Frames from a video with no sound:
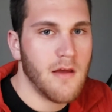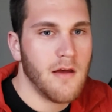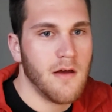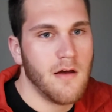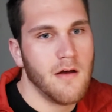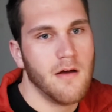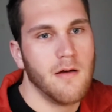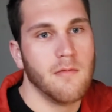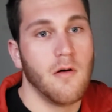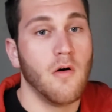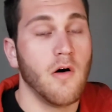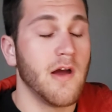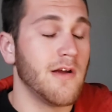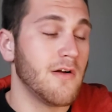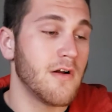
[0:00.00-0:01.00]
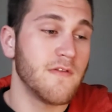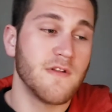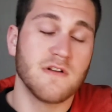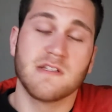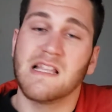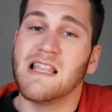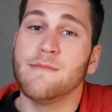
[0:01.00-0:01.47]
Oh, I heard
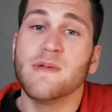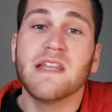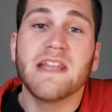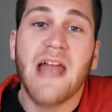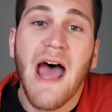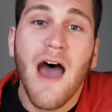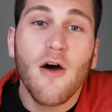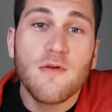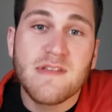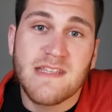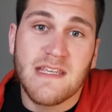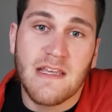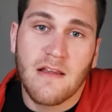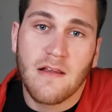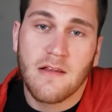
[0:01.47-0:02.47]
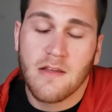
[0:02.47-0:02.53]
there's limited housing.